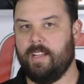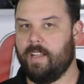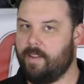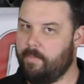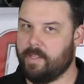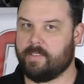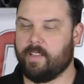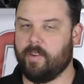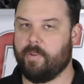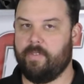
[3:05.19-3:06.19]
And then months
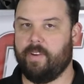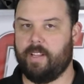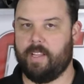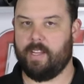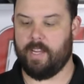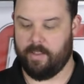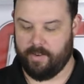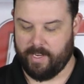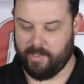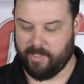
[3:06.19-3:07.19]
later, when you finally get it together
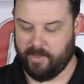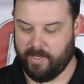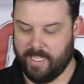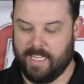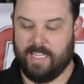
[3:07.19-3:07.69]
and get it tuned,